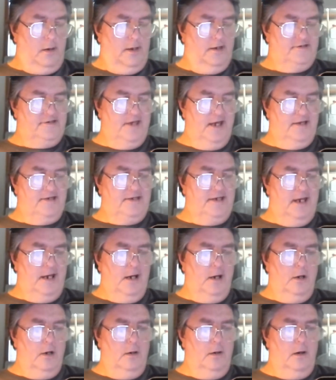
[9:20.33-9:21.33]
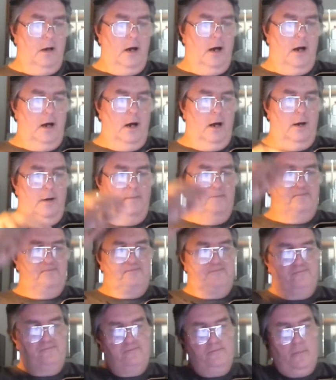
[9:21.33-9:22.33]
It says here um,
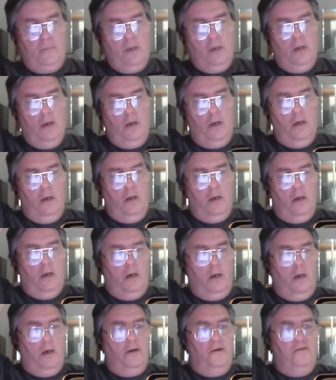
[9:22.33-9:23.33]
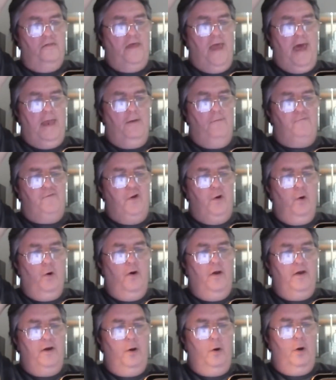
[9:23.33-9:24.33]
that if
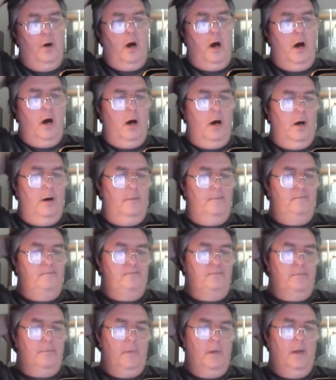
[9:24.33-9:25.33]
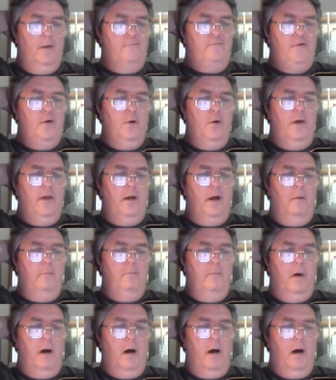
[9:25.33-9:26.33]
you're in a uh, if you're in
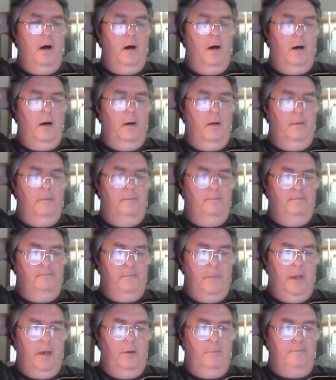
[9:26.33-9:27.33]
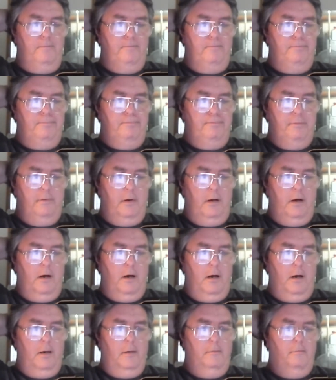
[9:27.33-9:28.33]
a, uh, in a
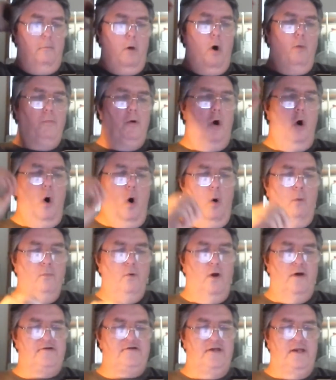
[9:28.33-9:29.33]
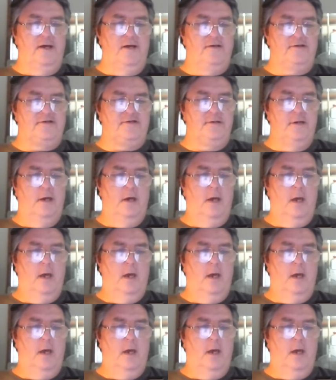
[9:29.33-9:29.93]
uh, mobile home residence,